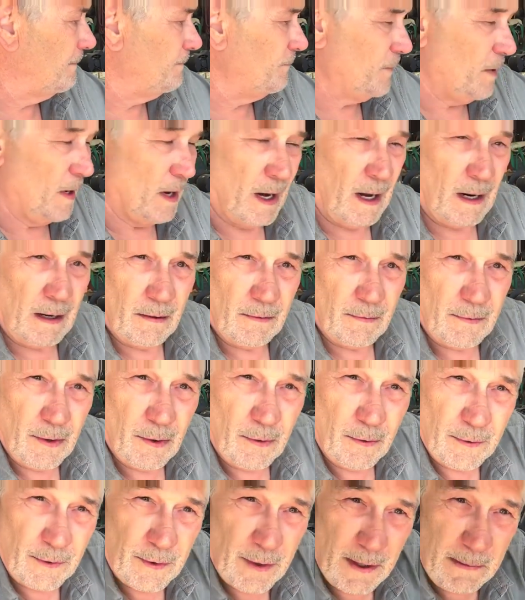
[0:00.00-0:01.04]
Now I don't know
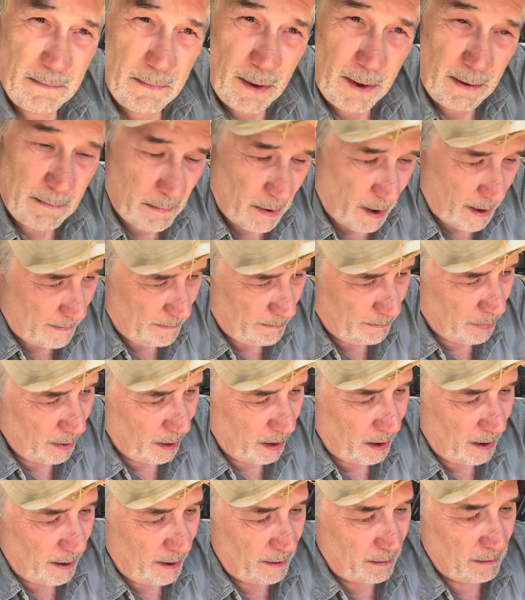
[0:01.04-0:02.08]
what they mean by
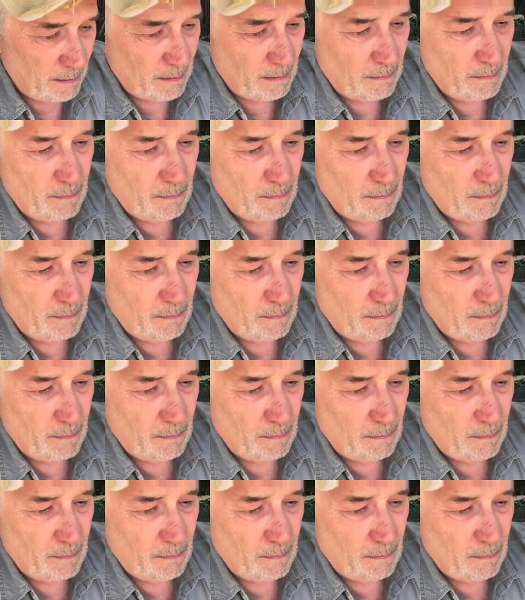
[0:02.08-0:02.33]
blunt.